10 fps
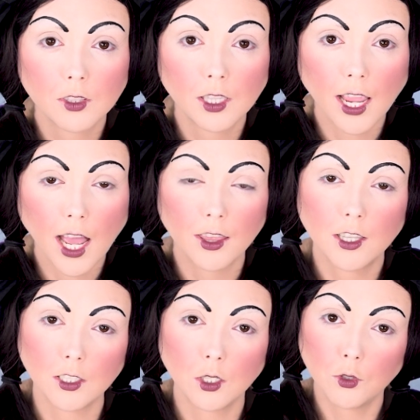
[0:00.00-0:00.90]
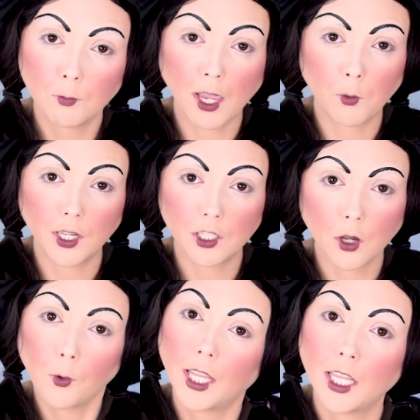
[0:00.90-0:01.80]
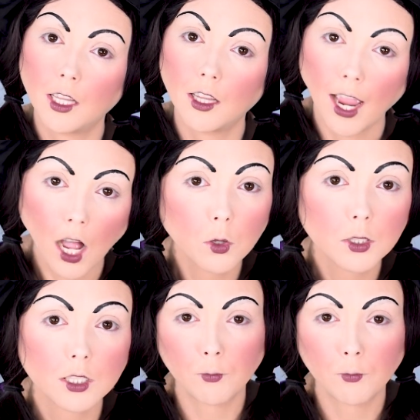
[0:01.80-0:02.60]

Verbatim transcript: They had this huge bay window in the house.